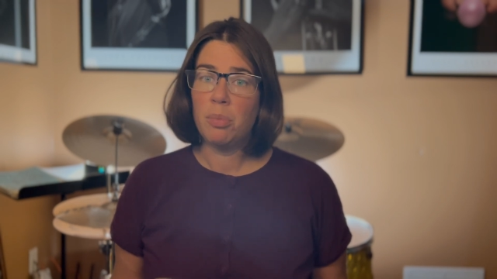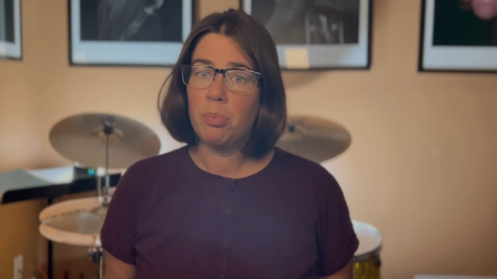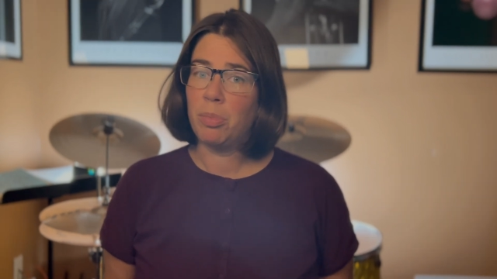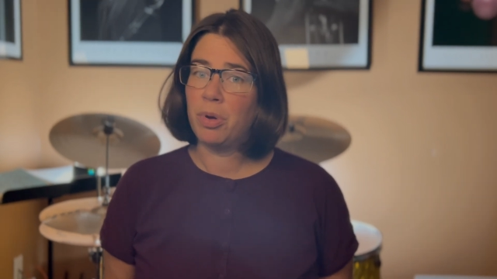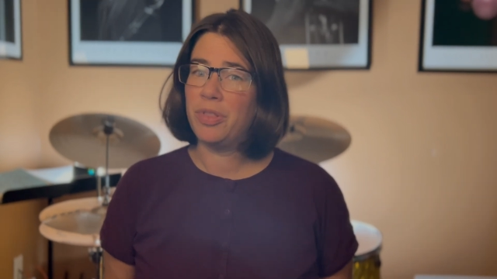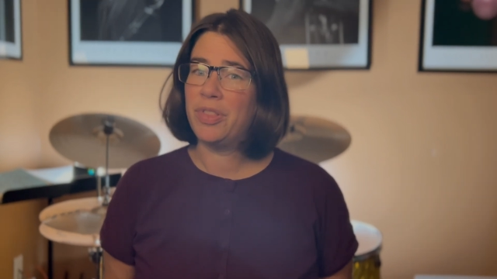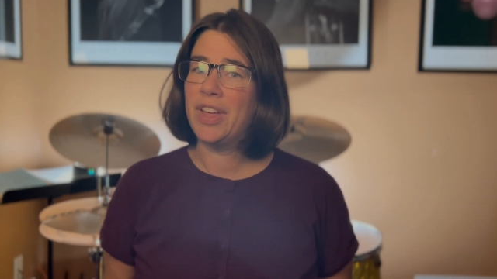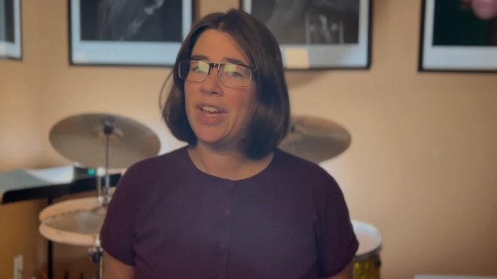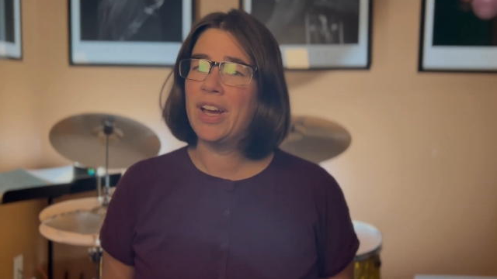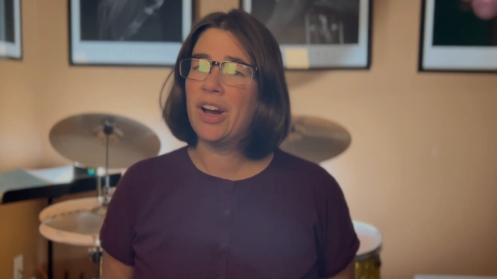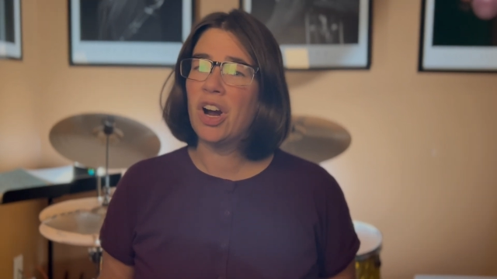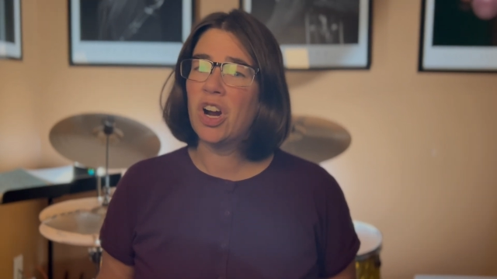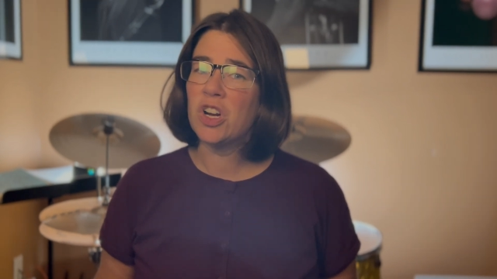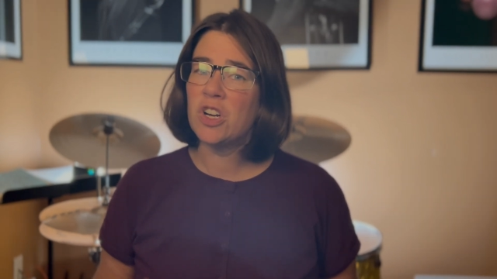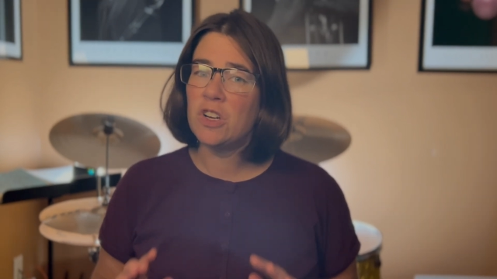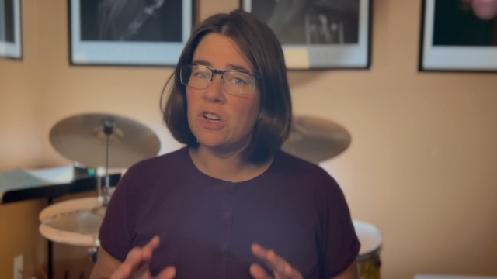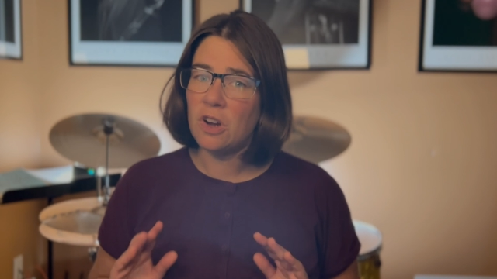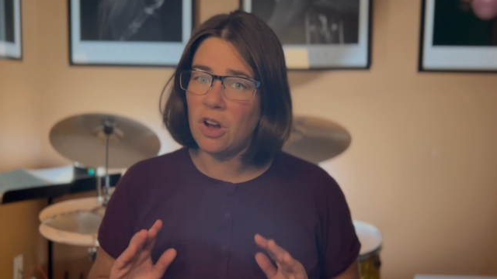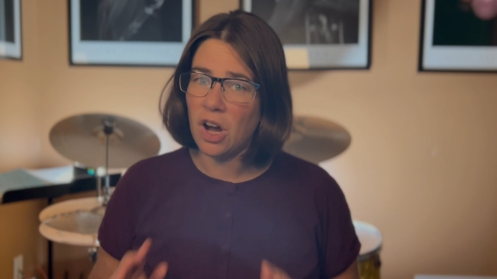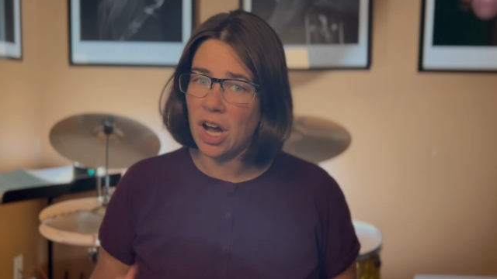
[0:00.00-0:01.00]
But they are
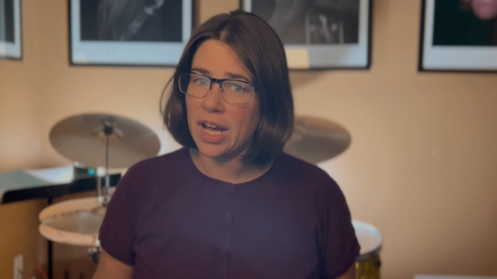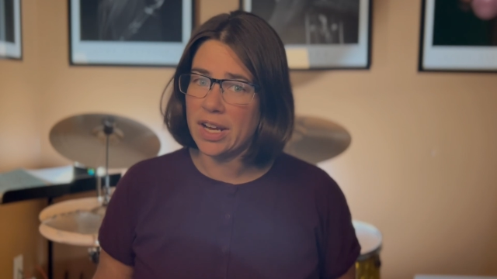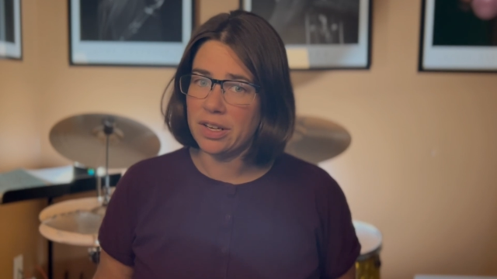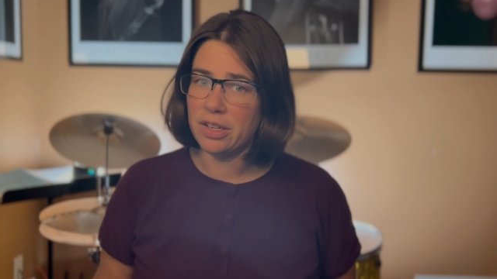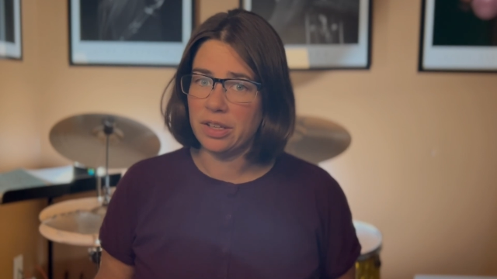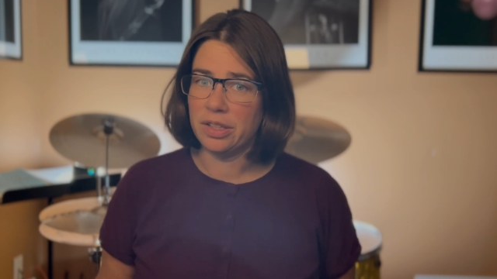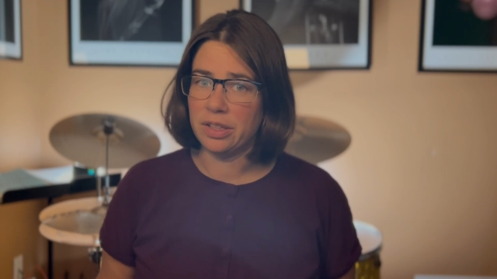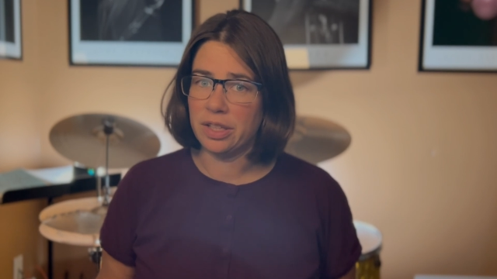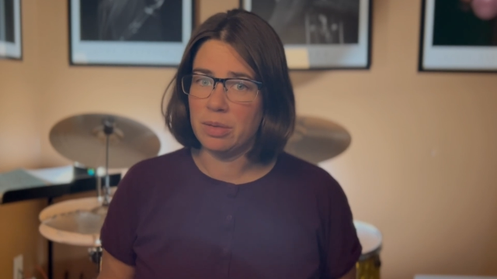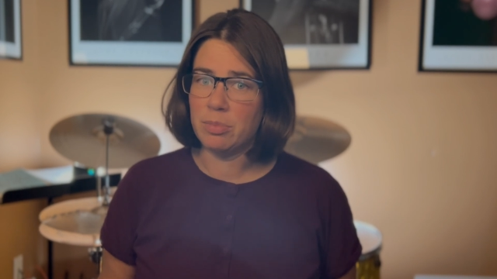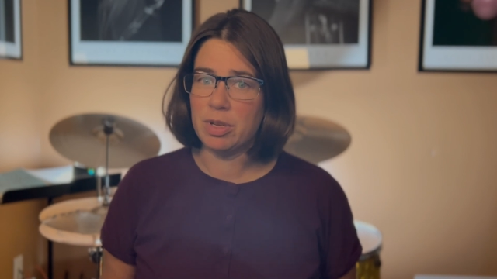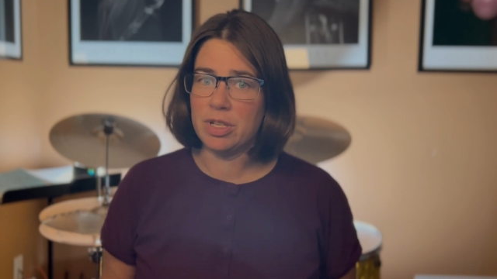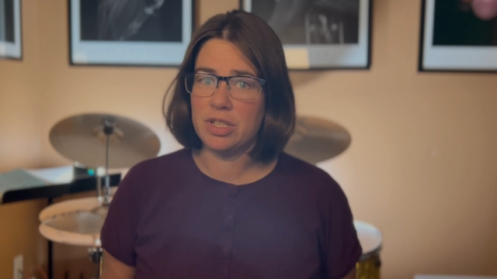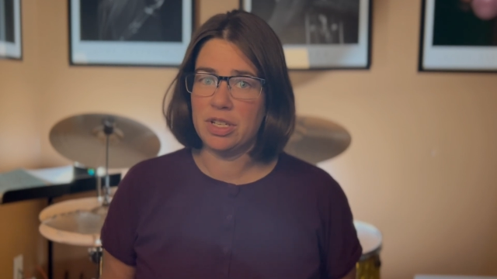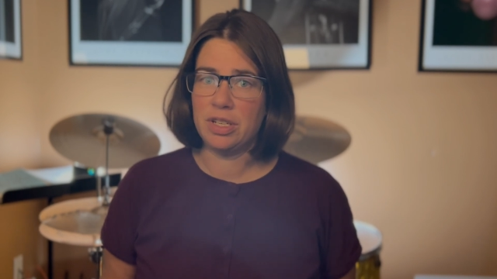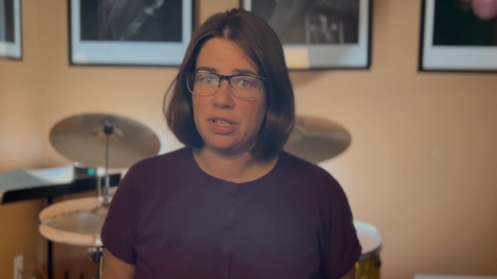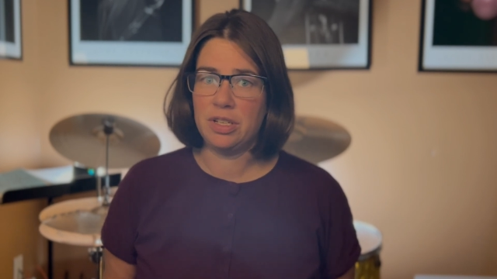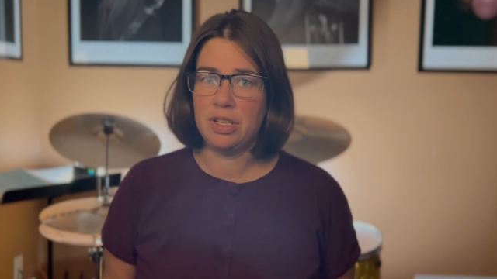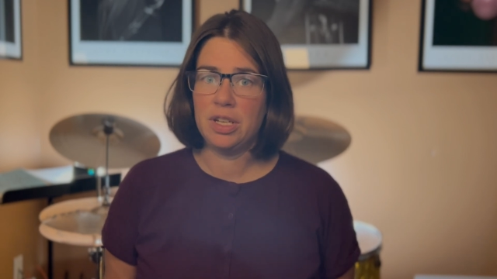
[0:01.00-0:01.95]
not unlimited.